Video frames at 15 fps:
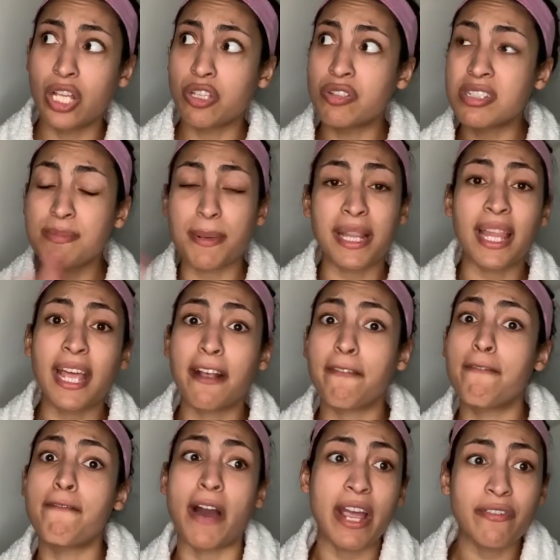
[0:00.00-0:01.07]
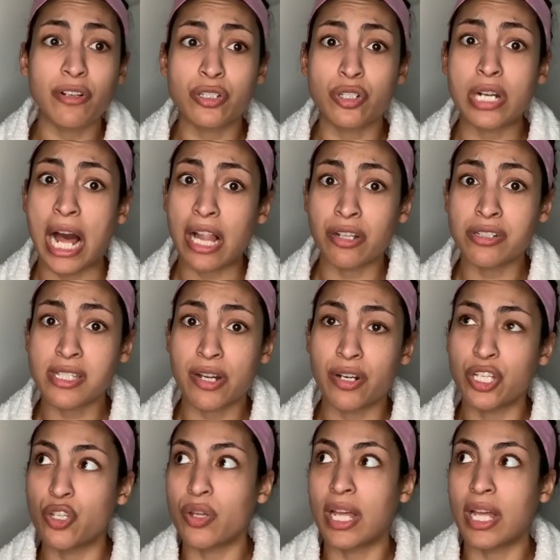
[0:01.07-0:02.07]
You spend like $500 there and